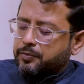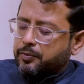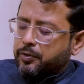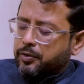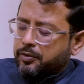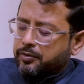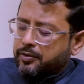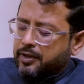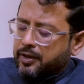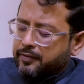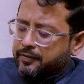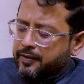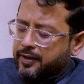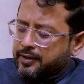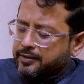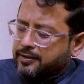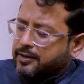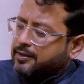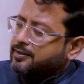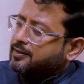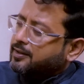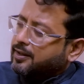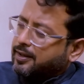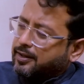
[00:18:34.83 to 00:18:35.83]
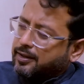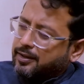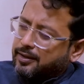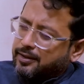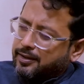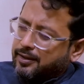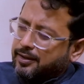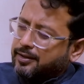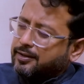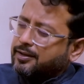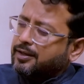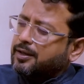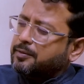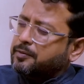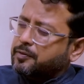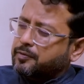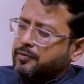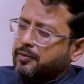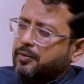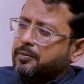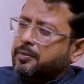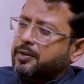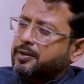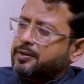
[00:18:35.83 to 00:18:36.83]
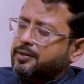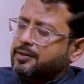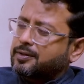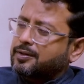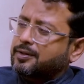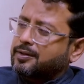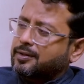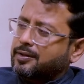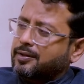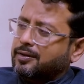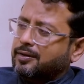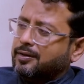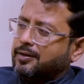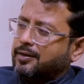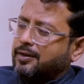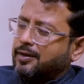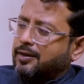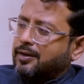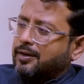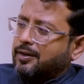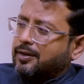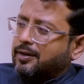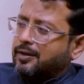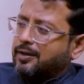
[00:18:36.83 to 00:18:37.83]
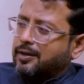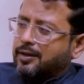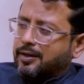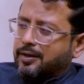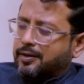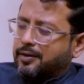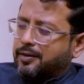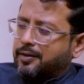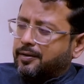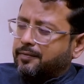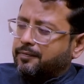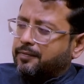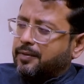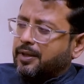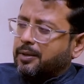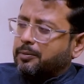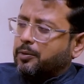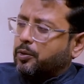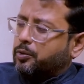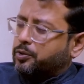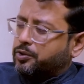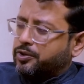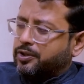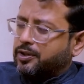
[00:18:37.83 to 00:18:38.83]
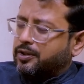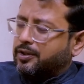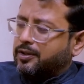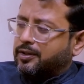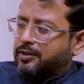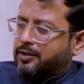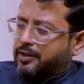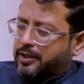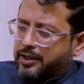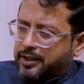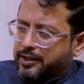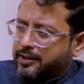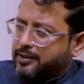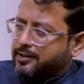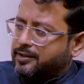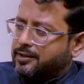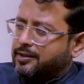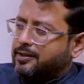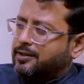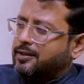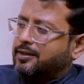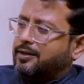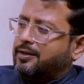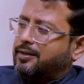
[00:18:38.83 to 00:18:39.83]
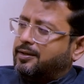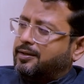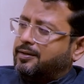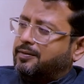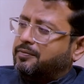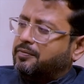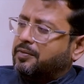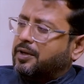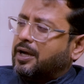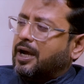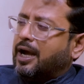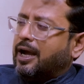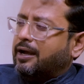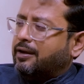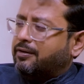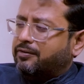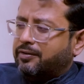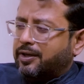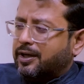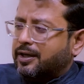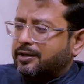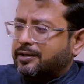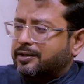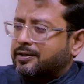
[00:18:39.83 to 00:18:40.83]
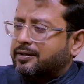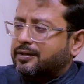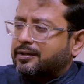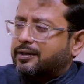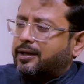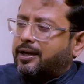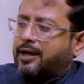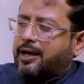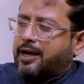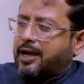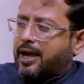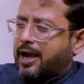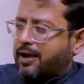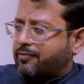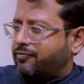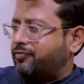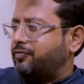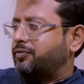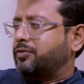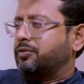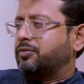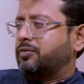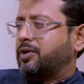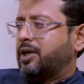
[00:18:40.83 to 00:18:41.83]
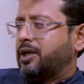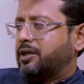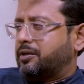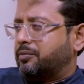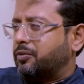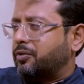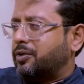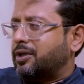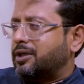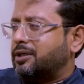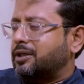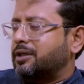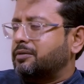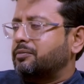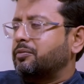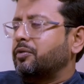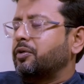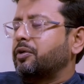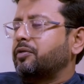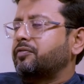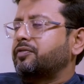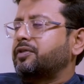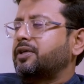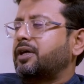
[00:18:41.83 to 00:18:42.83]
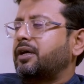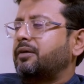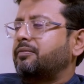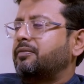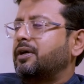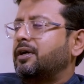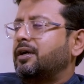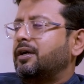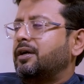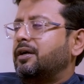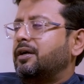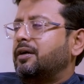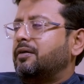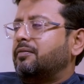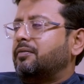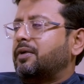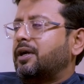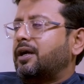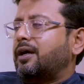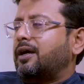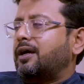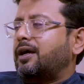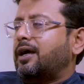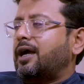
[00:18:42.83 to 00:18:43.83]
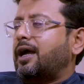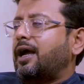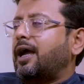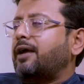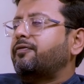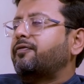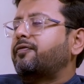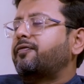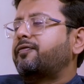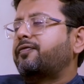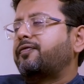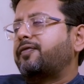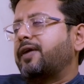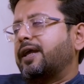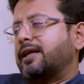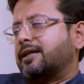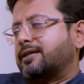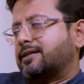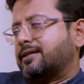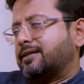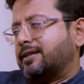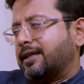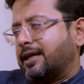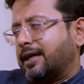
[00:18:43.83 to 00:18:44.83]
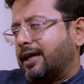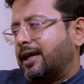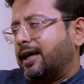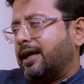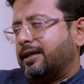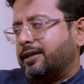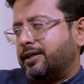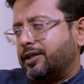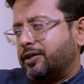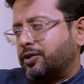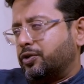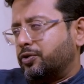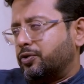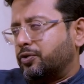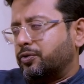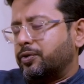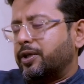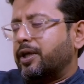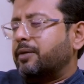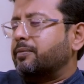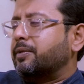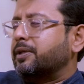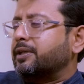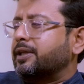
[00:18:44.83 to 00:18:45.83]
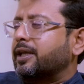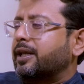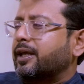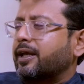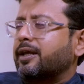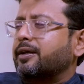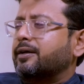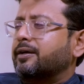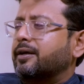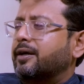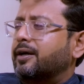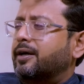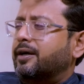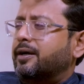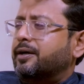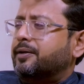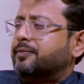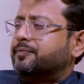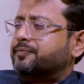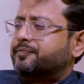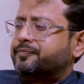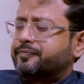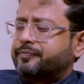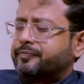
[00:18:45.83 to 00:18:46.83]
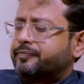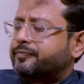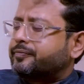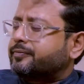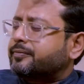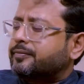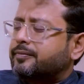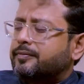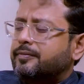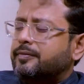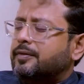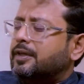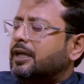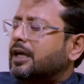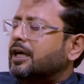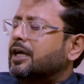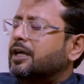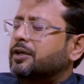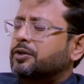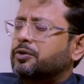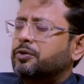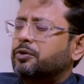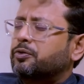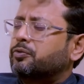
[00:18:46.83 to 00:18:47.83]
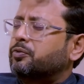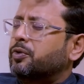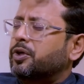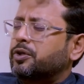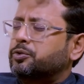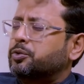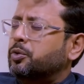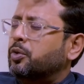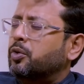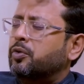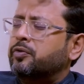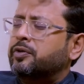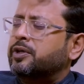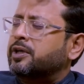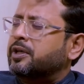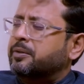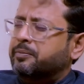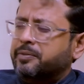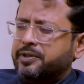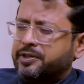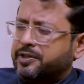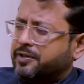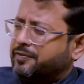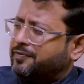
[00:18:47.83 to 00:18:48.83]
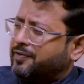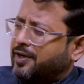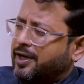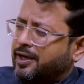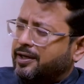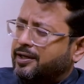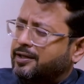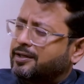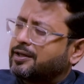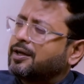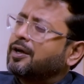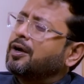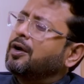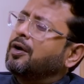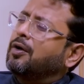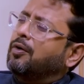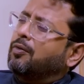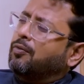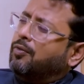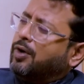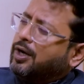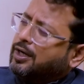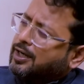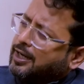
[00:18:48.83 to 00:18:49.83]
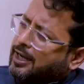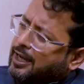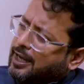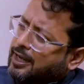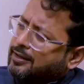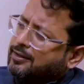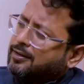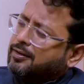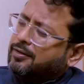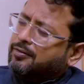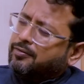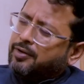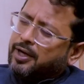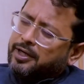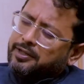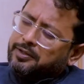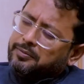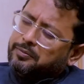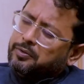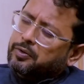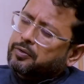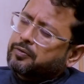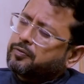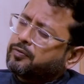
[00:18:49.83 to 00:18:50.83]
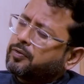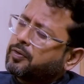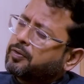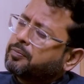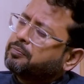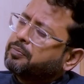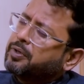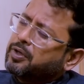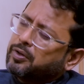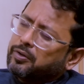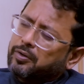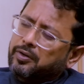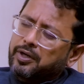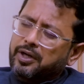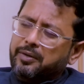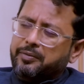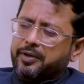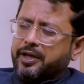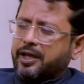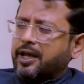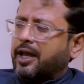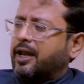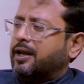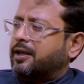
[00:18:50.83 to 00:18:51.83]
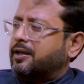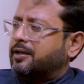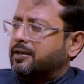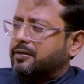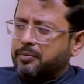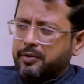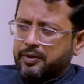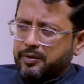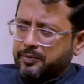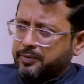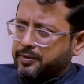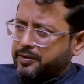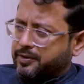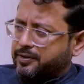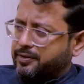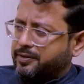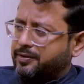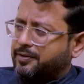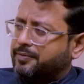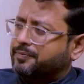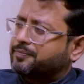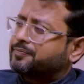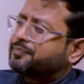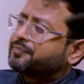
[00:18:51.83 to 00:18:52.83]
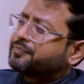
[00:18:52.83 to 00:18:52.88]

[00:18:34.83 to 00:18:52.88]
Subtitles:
monograph, as I said, it comes from a certain emotional need. But I really didn't have to write a book at that point of time. But I felt that I need to do that. But then again, I do not want to overly mystify it. One can write a book for purely mechanical purpose.